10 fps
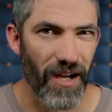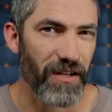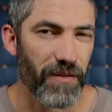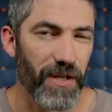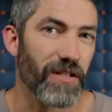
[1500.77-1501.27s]

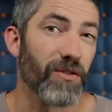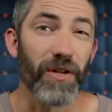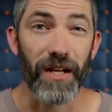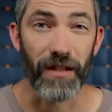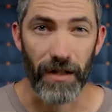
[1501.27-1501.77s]
document,
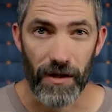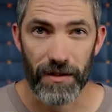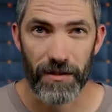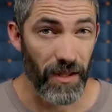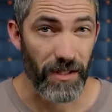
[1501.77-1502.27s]
or anything
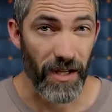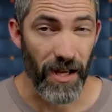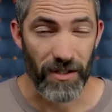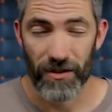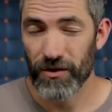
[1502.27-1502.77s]
else, this
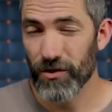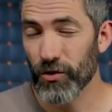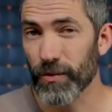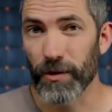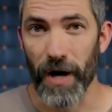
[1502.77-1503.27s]
gets
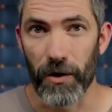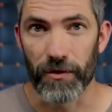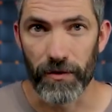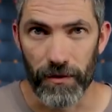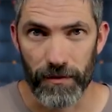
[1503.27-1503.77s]
super
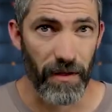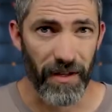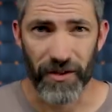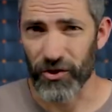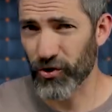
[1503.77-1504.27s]
powerful.
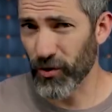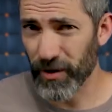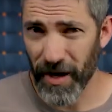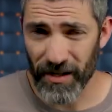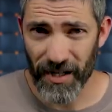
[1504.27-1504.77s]
In a short
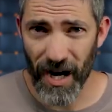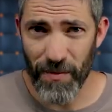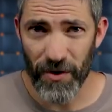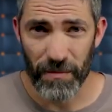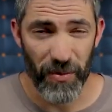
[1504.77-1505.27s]
amount of time,
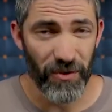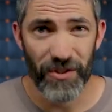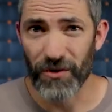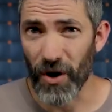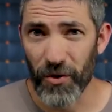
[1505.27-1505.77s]
you can build
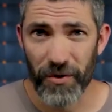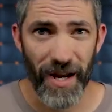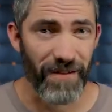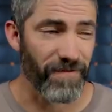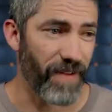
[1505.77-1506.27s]
your own
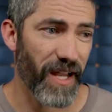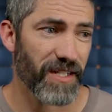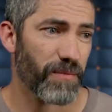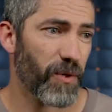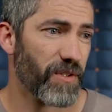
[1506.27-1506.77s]

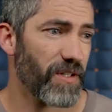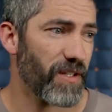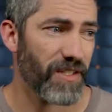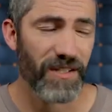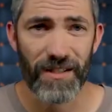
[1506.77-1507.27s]
advanced personal
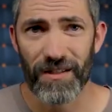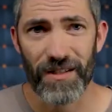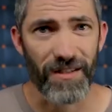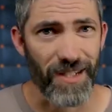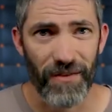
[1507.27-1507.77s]
assistant
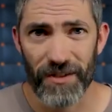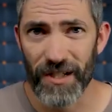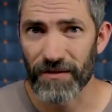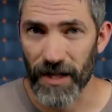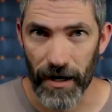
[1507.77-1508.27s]
to save
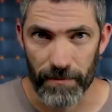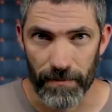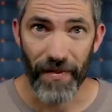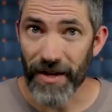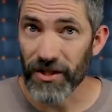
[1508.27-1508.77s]
yourself time.
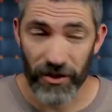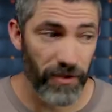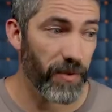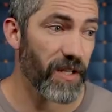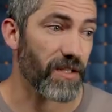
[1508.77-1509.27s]
And that's a
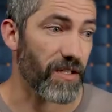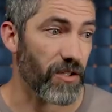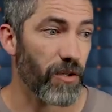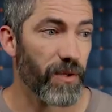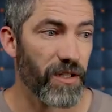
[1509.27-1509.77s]
good place to
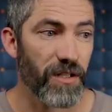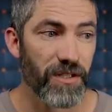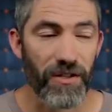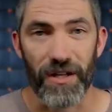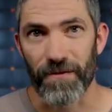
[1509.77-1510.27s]
start with these
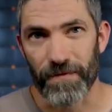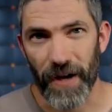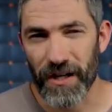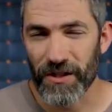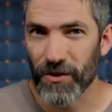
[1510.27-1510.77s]
so you can
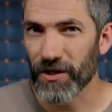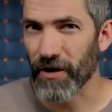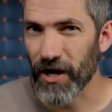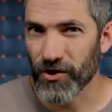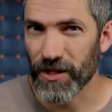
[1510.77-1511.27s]
fine-tune your
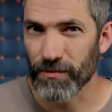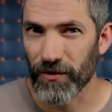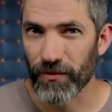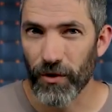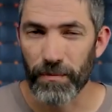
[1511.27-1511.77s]
agents
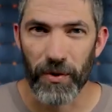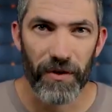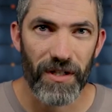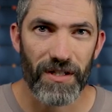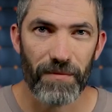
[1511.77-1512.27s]
before
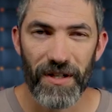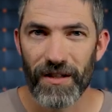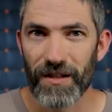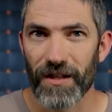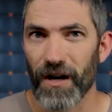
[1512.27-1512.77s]
building something
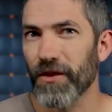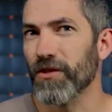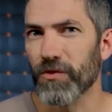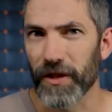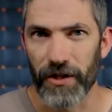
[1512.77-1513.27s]
that
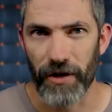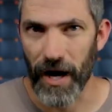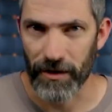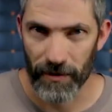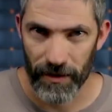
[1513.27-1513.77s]
others will
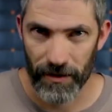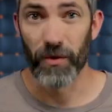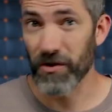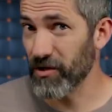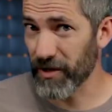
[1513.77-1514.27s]
interact with.
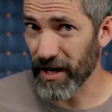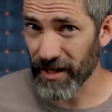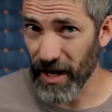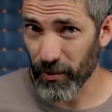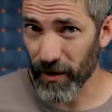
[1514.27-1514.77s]
When you do get to
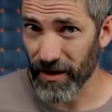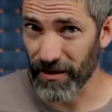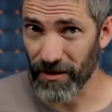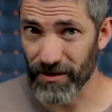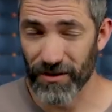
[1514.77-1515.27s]
that point,
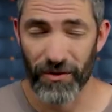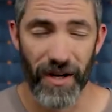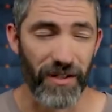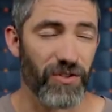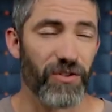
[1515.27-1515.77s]
they're also
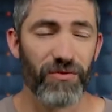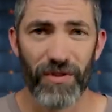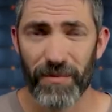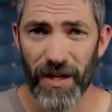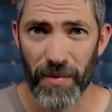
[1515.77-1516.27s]

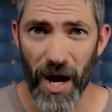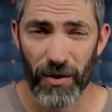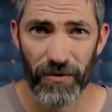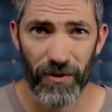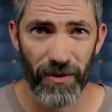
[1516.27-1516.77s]
extremely
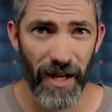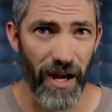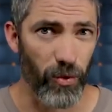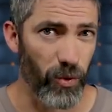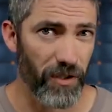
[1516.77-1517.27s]
powerful
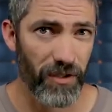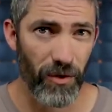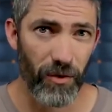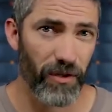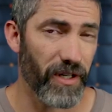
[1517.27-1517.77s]
at work
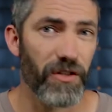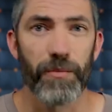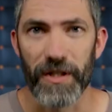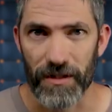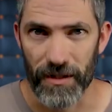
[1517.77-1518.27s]
or in your
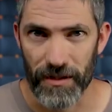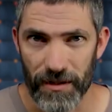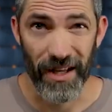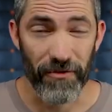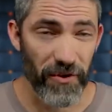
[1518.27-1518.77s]
business.
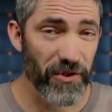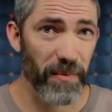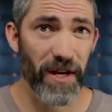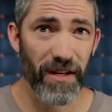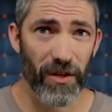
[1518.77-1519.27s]
And at
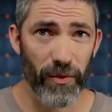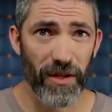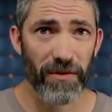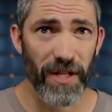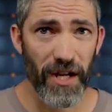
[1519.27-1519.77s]
Futurepedia, we
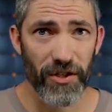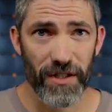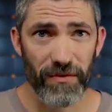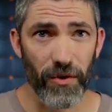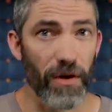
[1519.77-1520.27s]
use
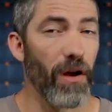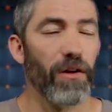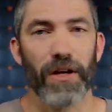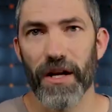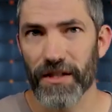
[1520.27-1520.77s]
agents for all
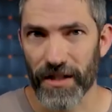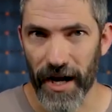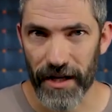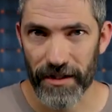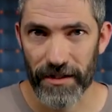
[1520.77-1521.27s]
kinds of
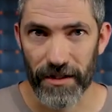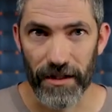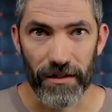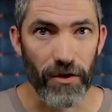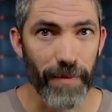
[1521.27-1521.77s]
tasks,
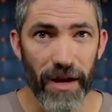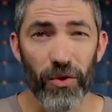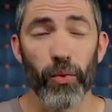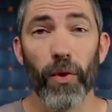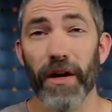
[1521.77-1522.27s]
and no
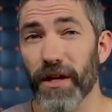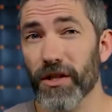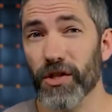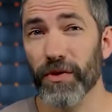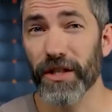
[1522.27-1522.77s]
matter what
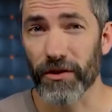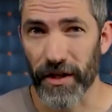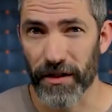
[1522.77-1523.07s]
industry you're